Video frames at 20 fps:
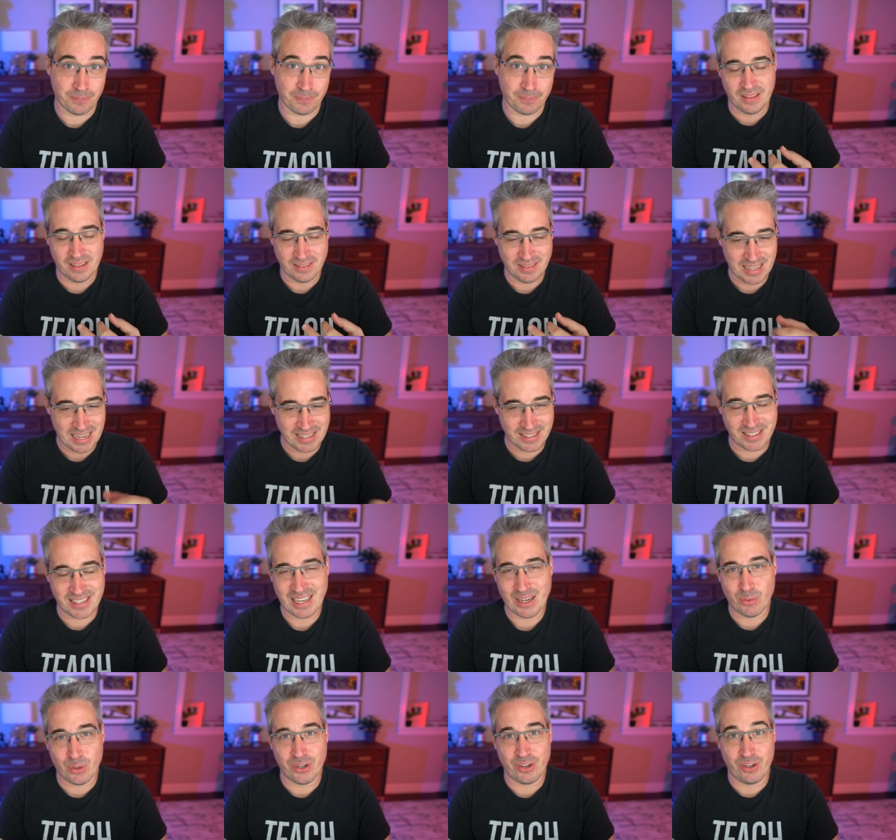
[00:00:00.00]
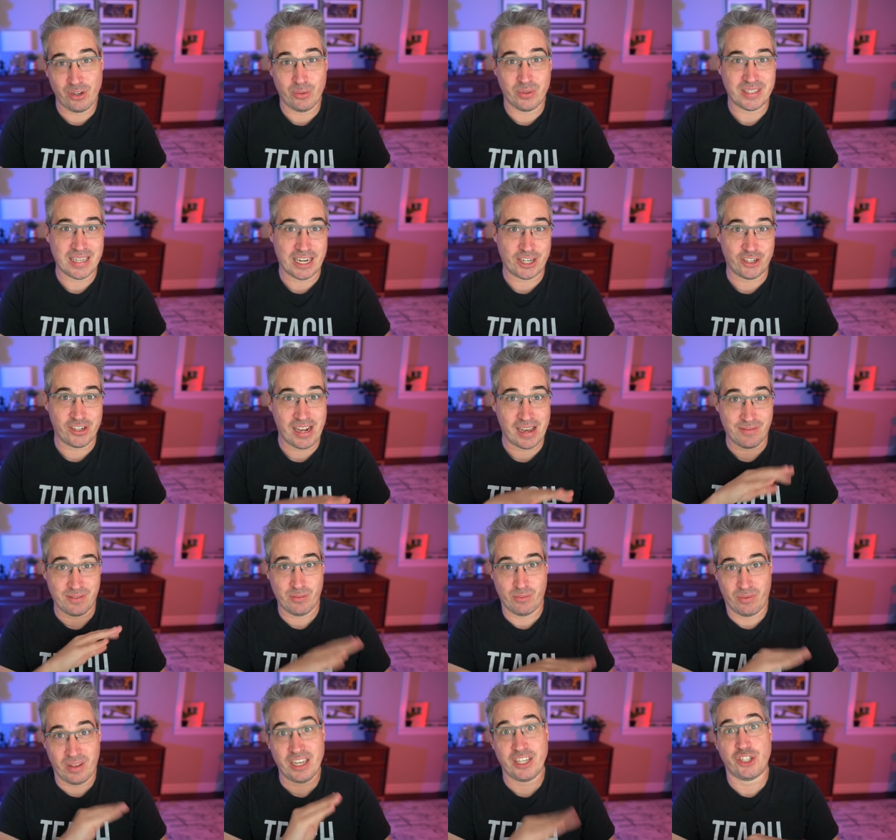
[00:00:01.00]
And the last thing I wanted to do was actually have
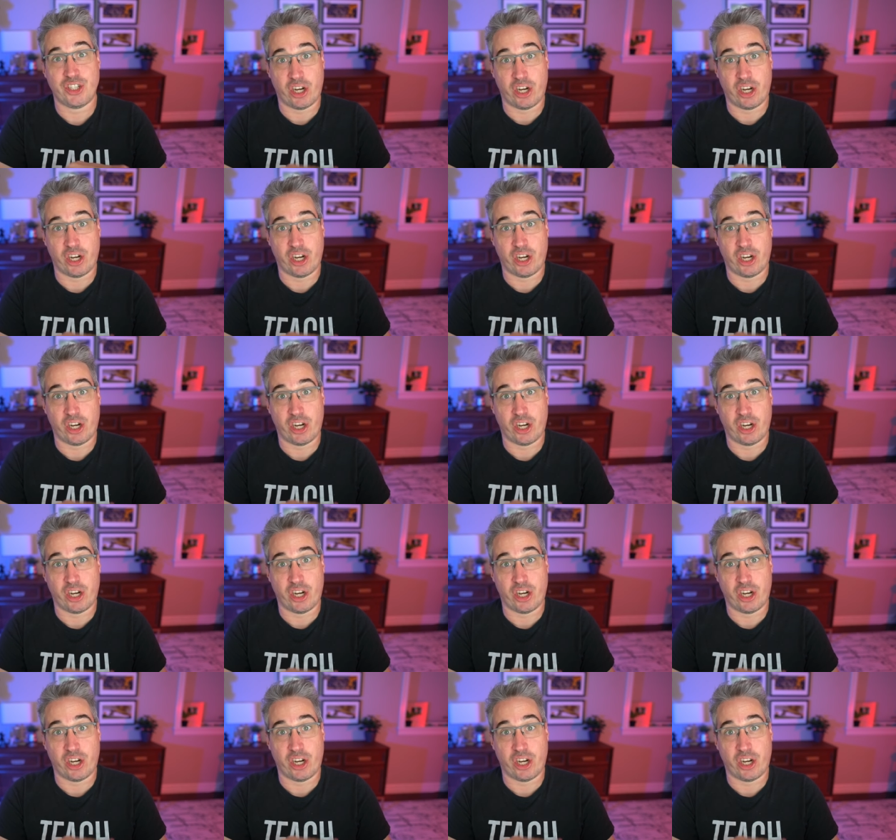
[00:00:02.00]
to like